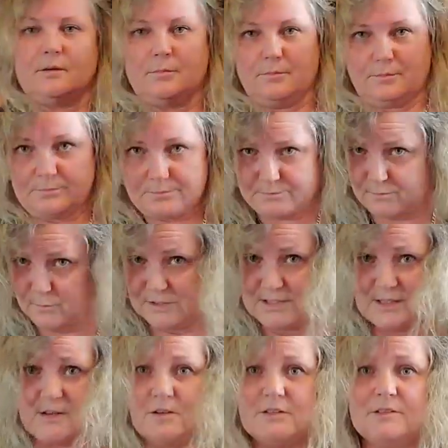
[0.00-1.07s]
a, what's it
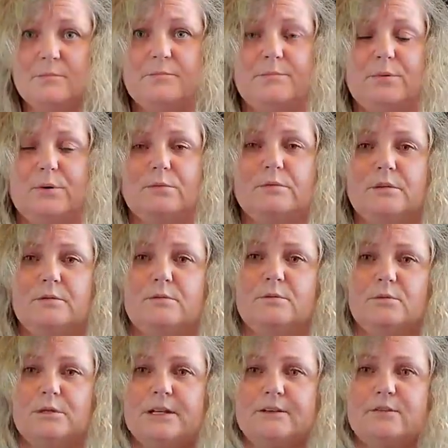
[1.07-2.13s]
called? A bolo,
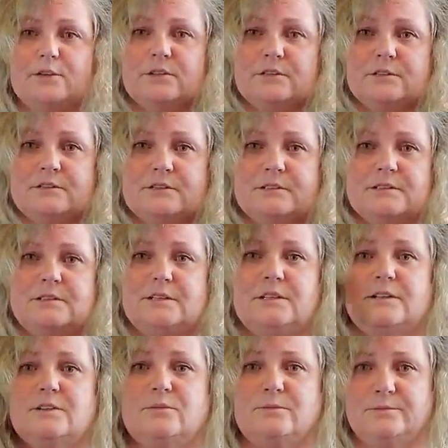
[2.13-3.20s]
whatever, you
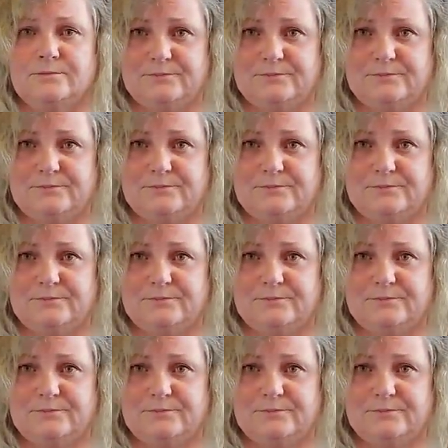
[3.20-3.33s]
know.